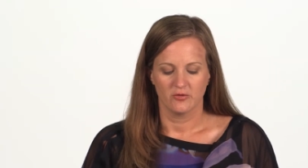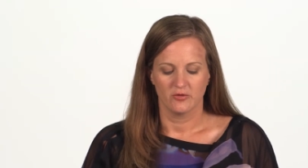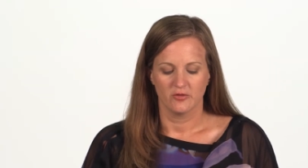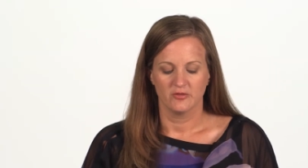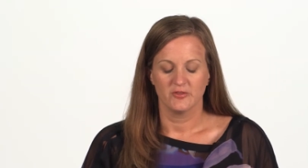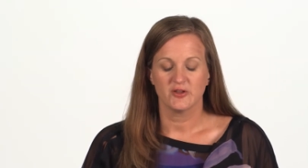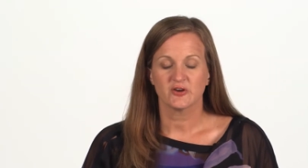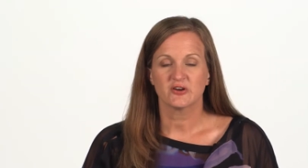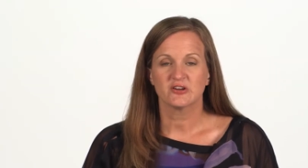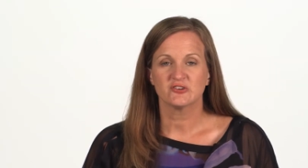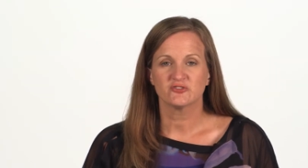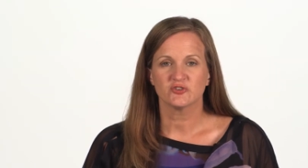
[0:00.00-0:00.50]

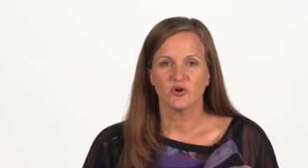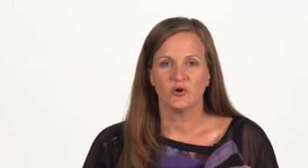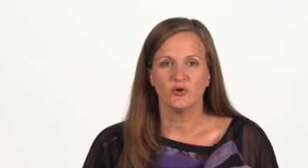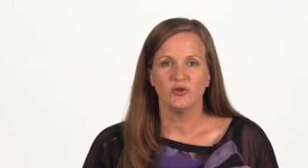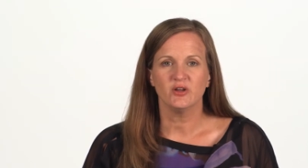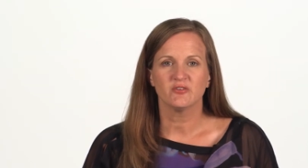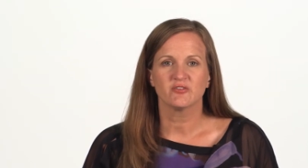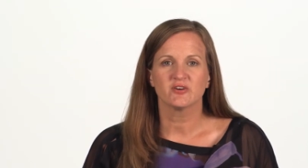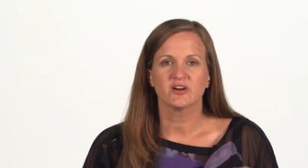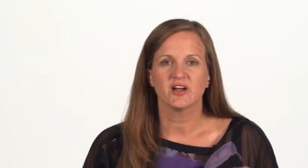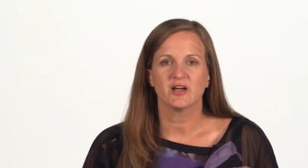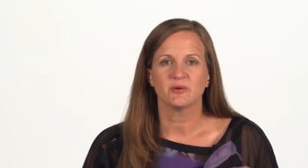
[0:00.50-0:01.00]
Their control
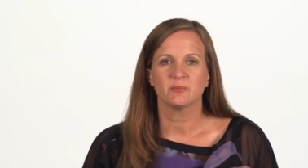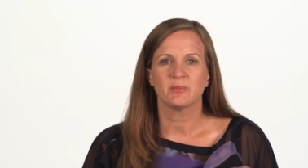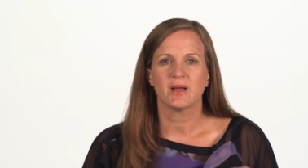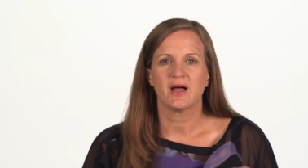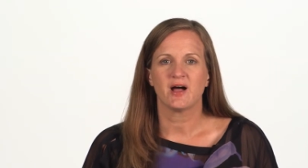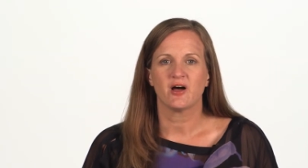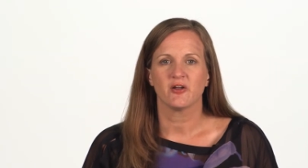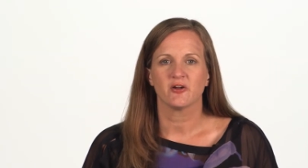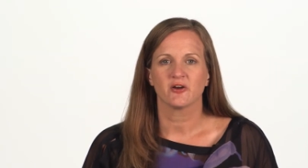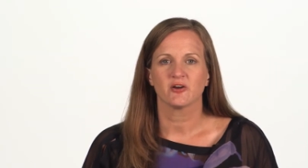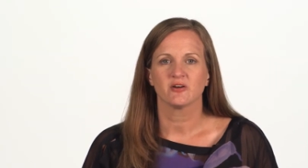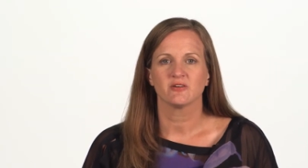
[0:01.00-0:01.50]
over
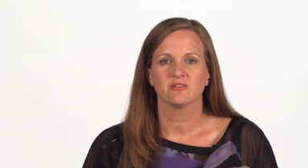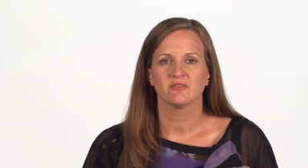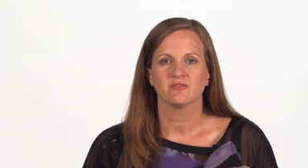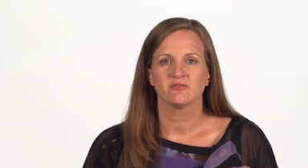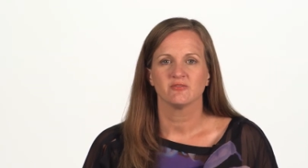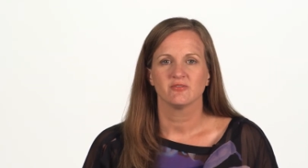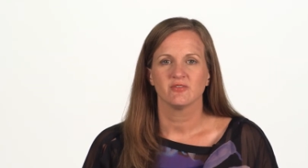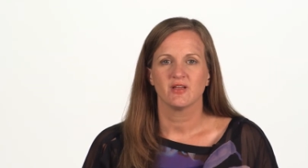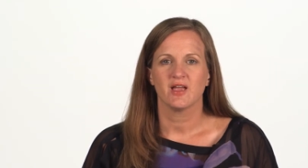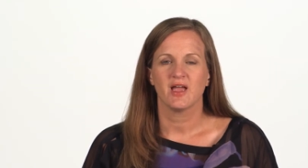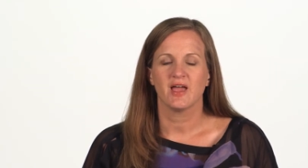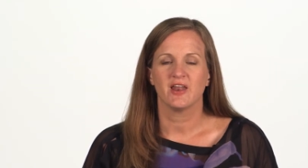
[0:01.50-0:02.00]
gunpowder
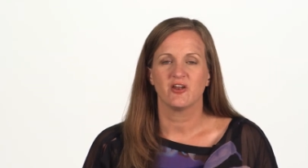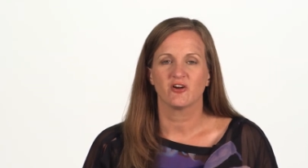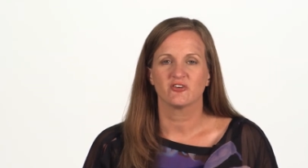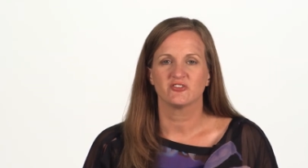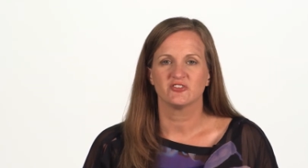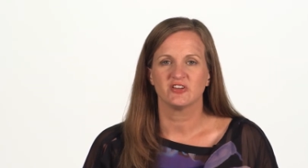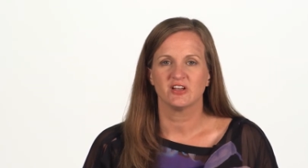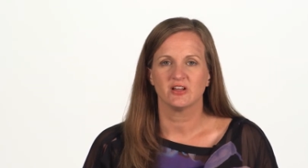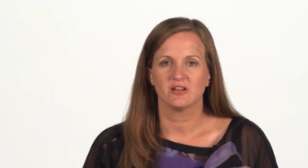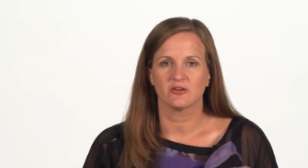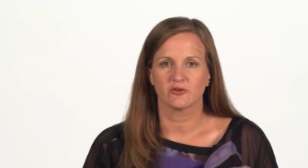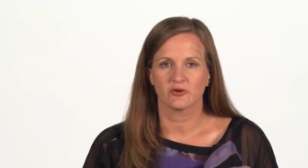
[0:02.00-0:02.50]
and
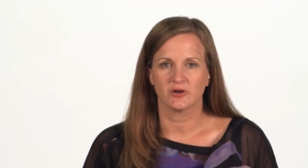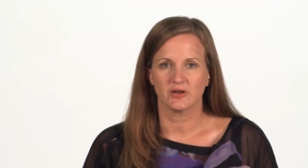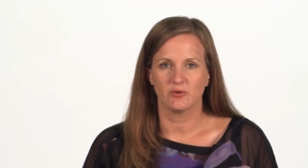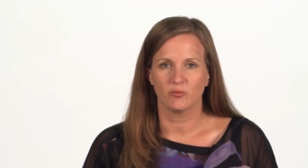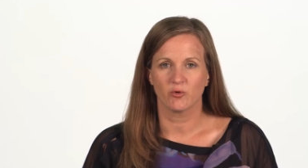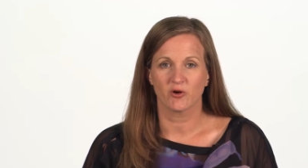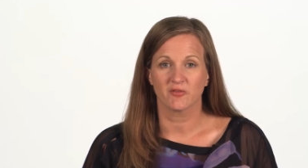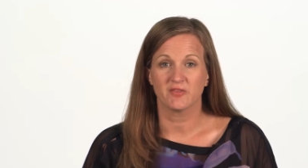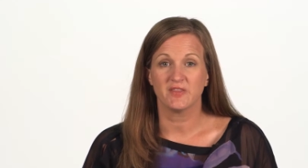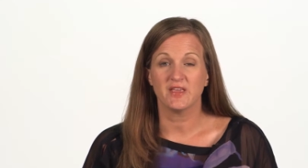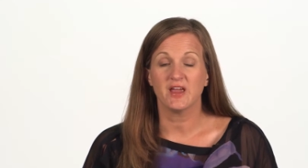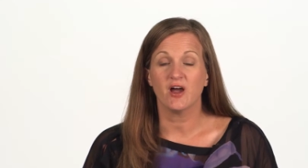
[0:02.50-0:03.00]
artillery
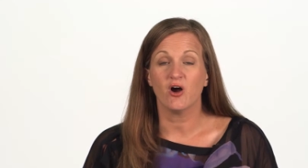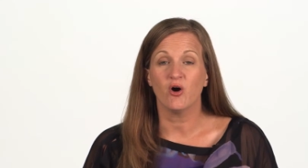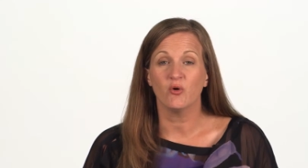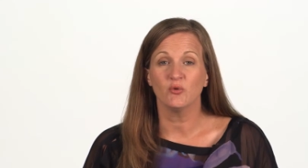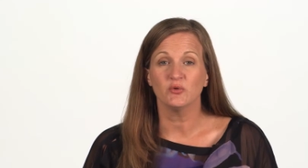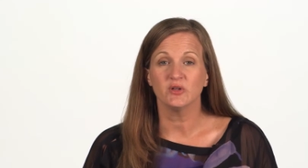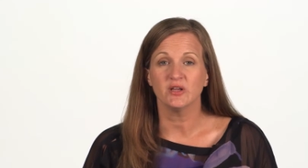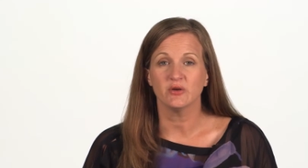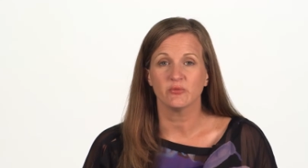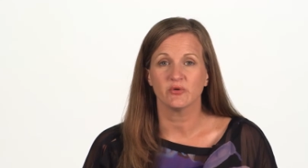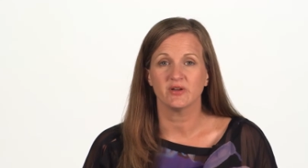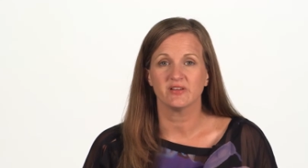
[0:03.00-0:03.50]
weren't the
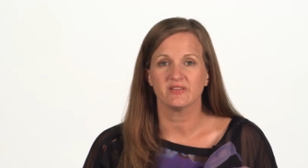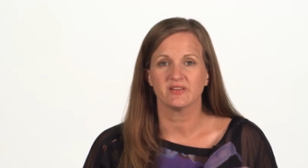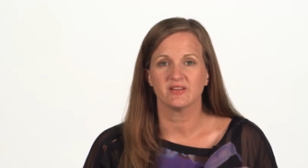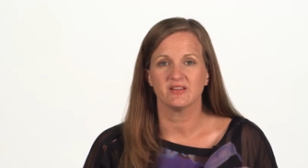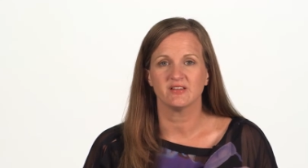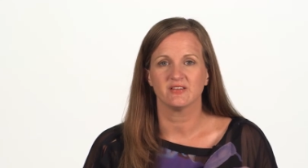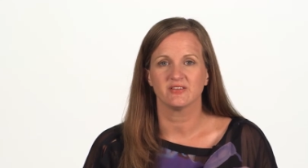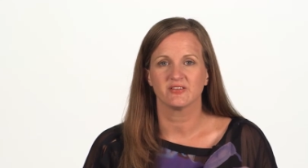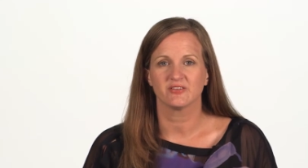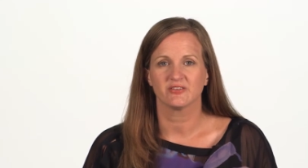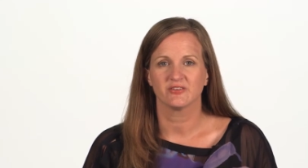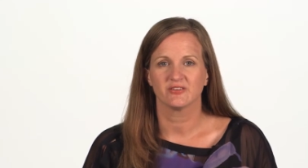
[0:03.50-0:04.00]
only
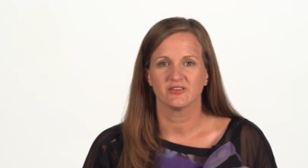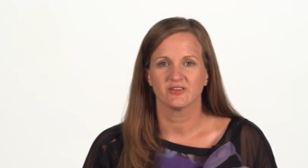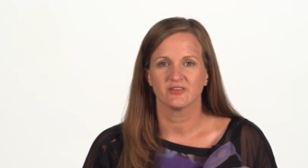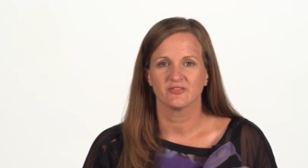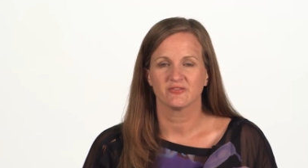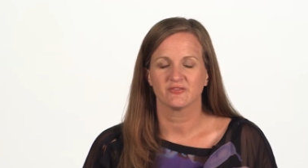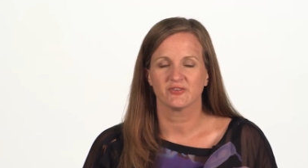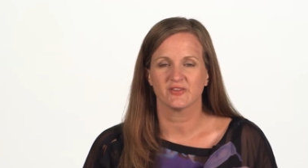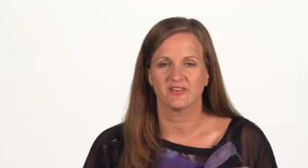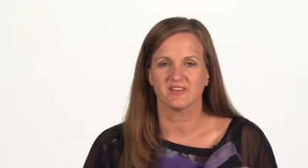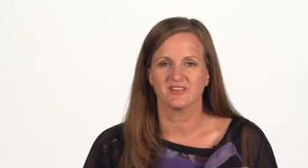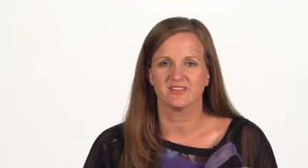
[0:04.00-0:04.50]
reasons
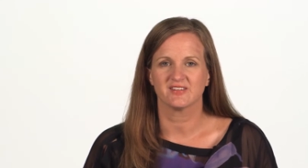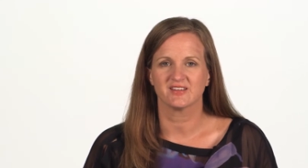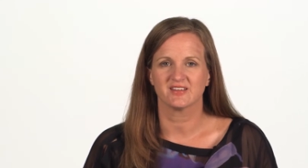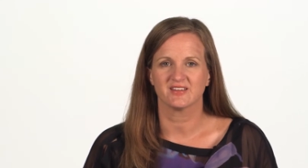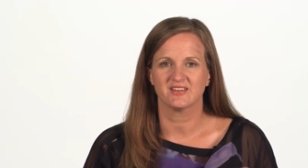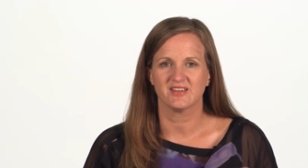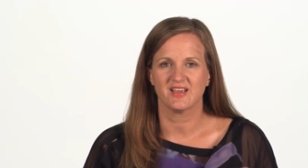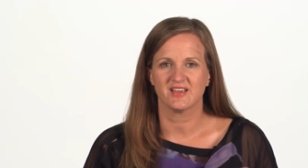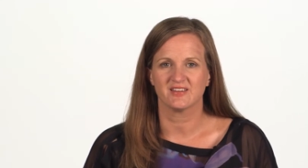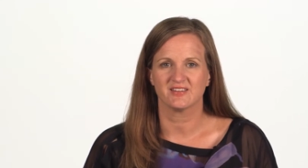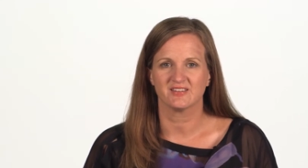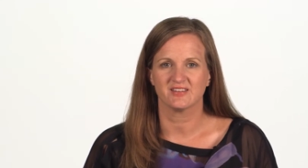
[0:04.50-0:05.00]
for the
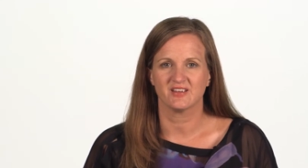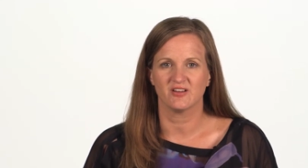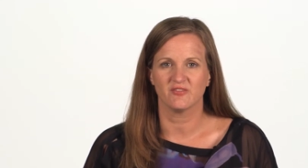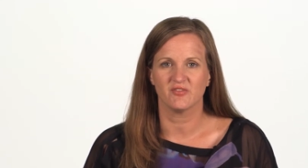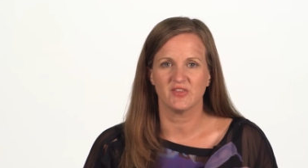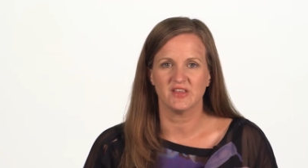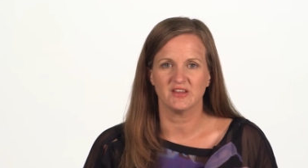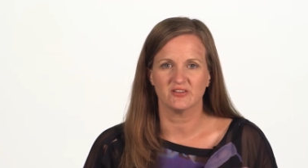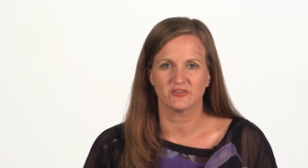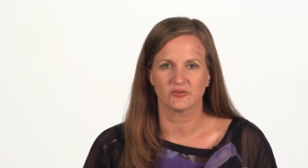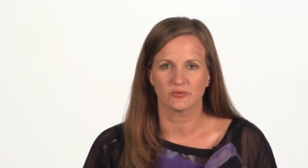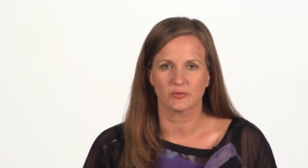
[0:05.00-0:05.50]
success of
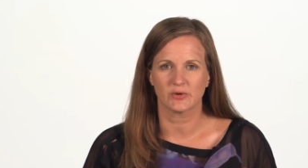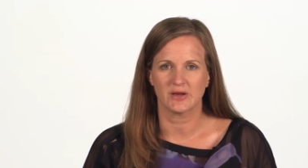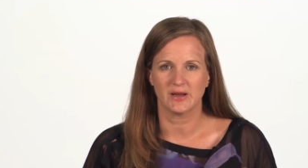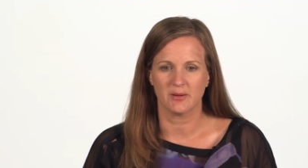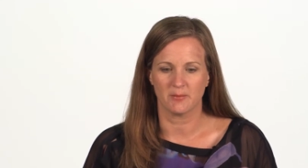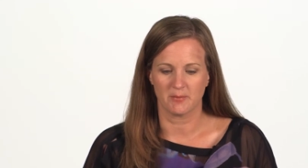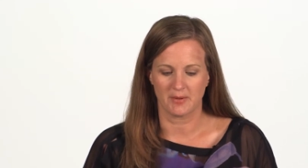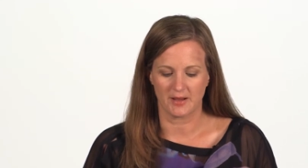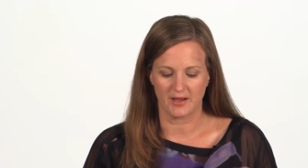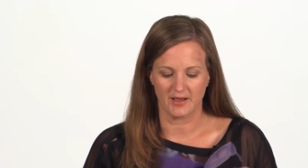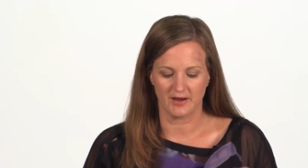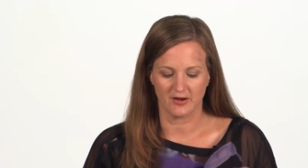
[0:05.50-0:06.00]
these three
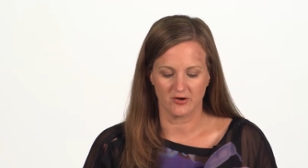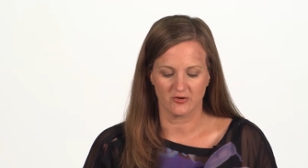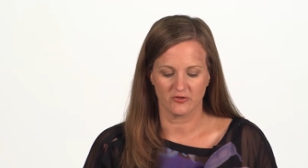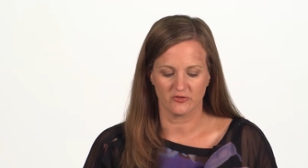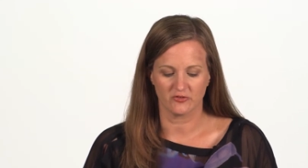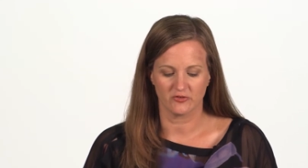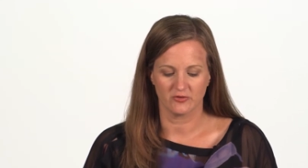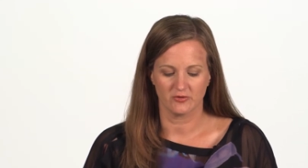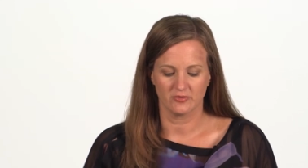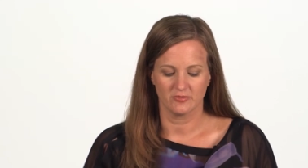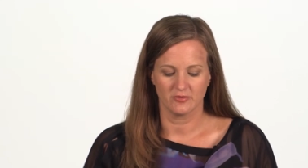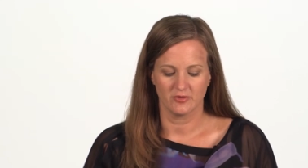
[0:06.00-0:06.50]

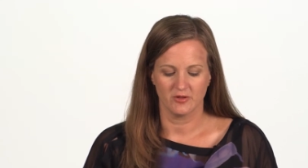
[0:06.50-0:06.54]
empires.